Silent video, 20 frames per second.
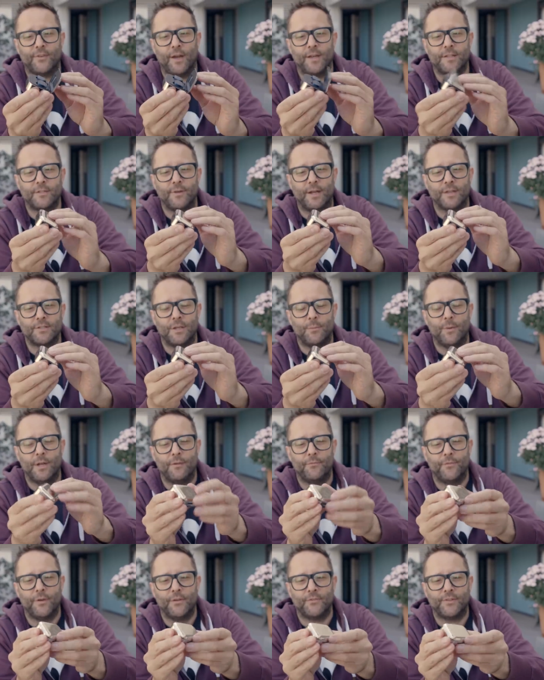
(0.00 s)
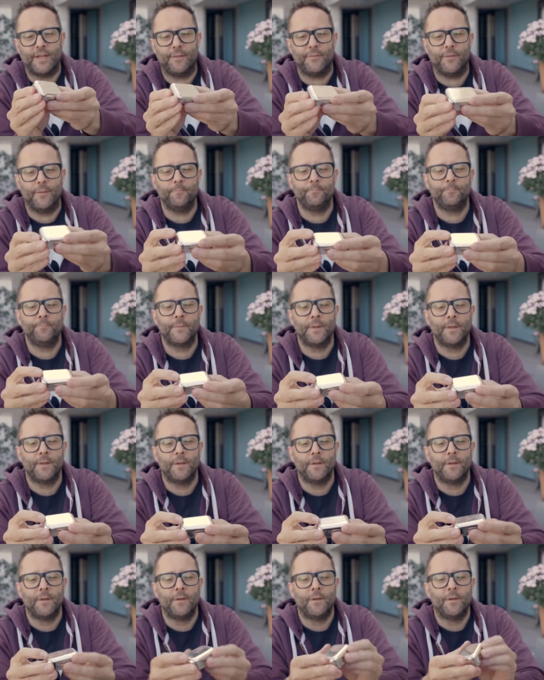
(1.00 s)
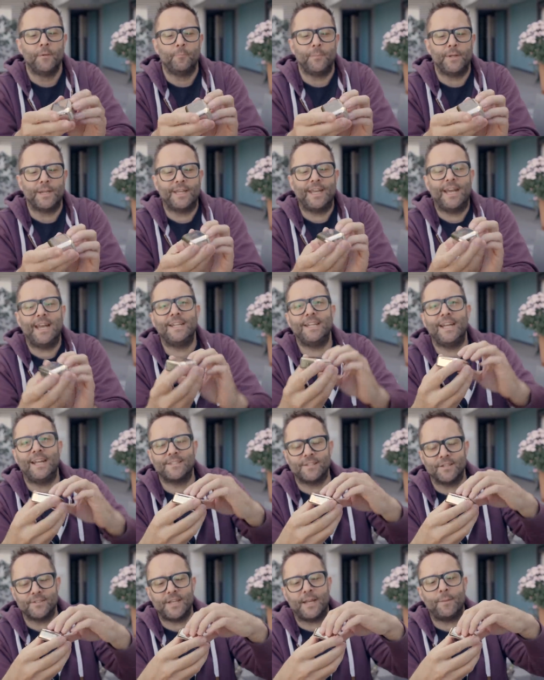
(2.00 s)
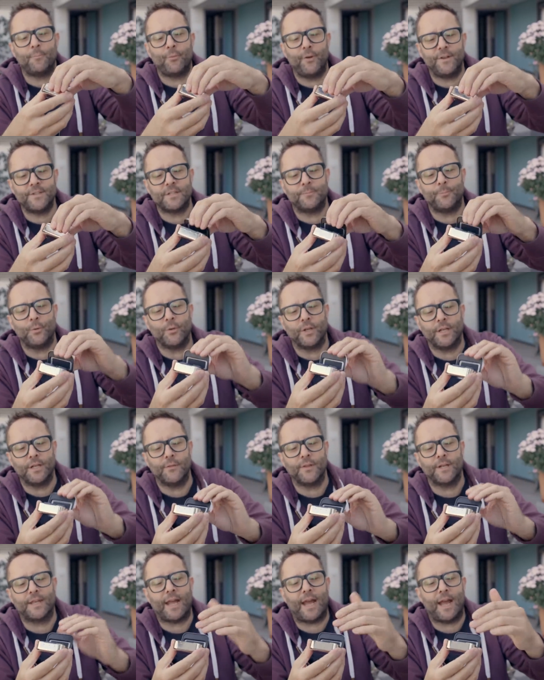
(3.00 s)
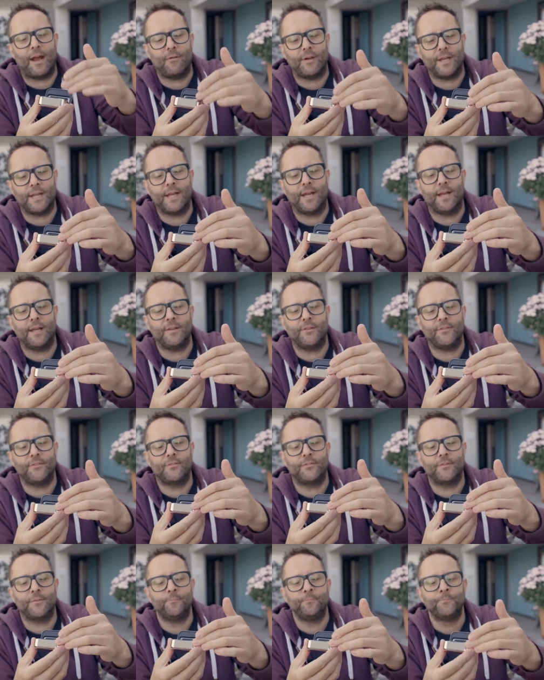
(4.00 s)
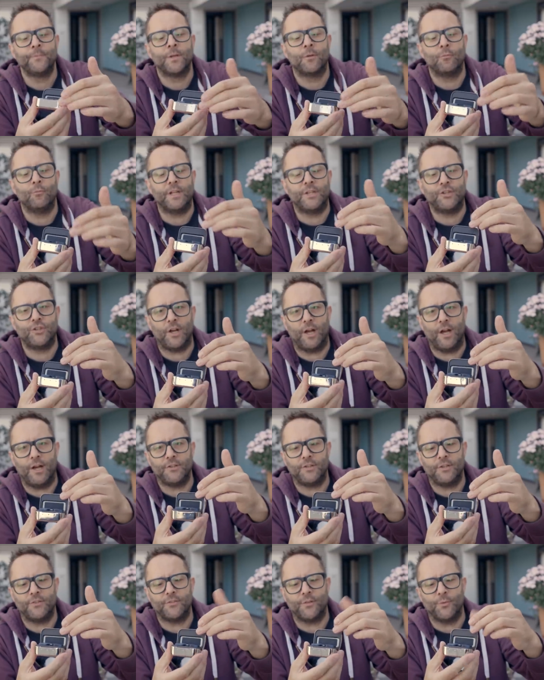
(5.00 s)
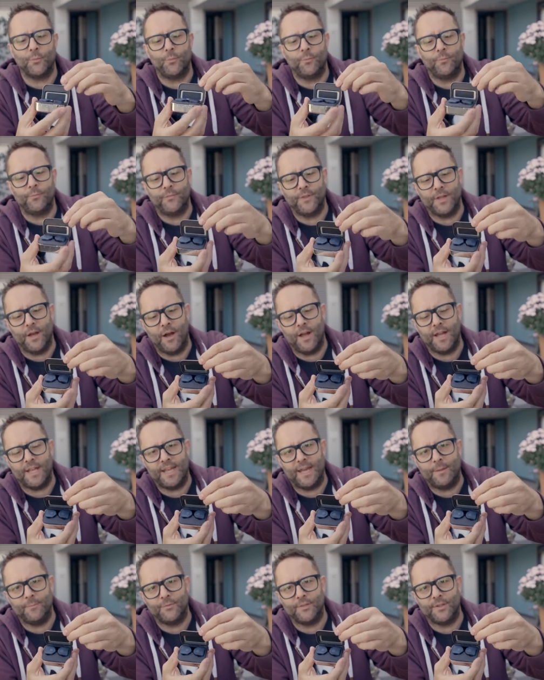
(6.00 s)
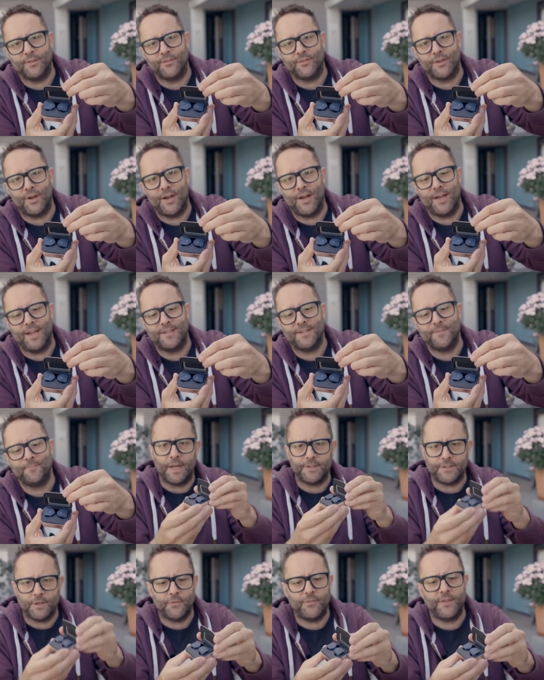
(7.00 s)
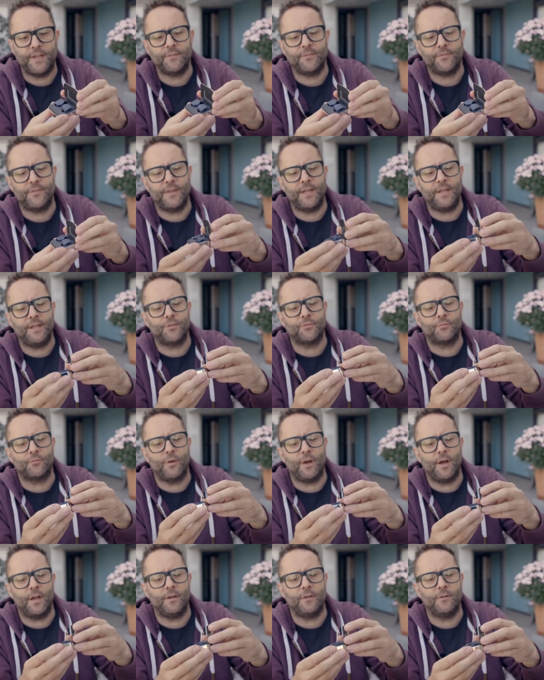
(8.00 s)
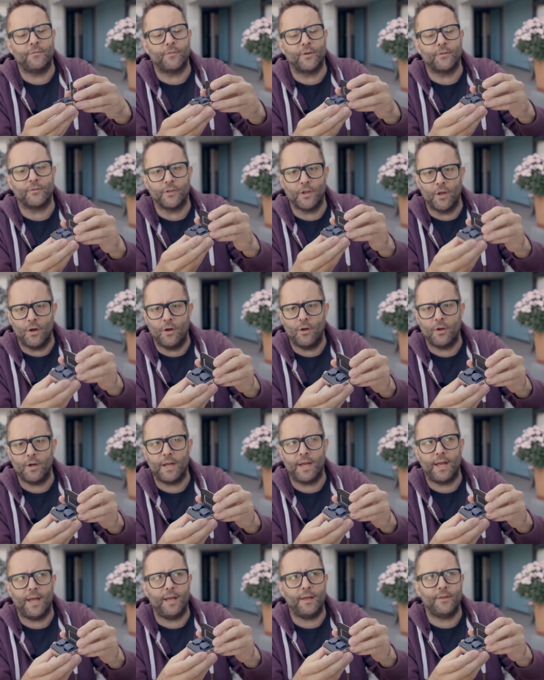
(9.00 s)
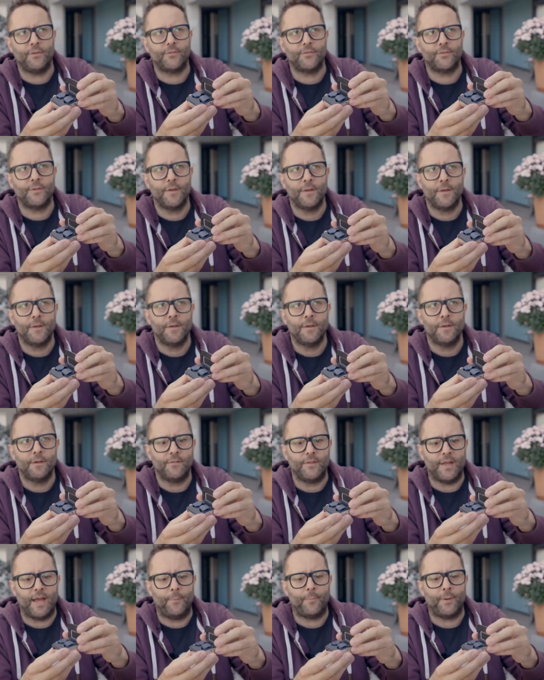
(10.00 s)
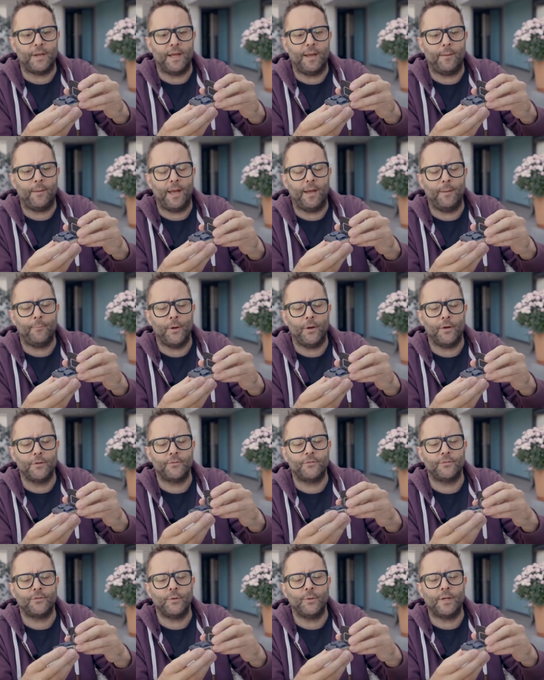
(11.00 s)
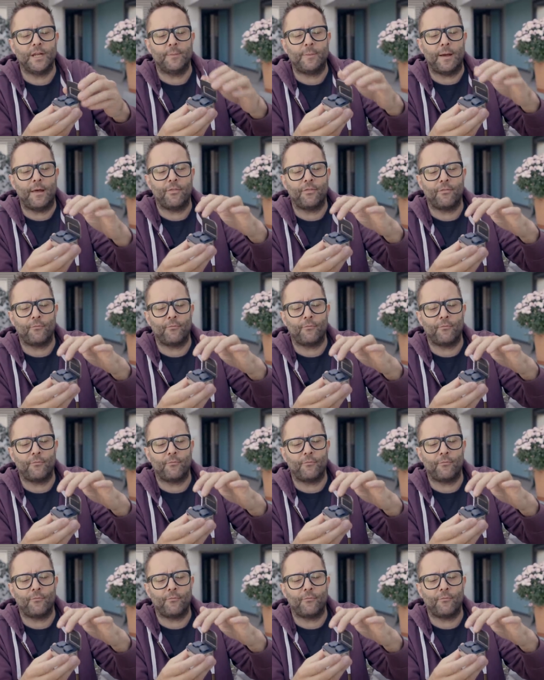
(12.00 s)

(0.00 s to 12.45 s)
tighter actually when I first had them. But again, it's the same principle. You know, the carry case recharges the, the IEMs inside. I don't think these run for as long as the Apple AirPods. You get about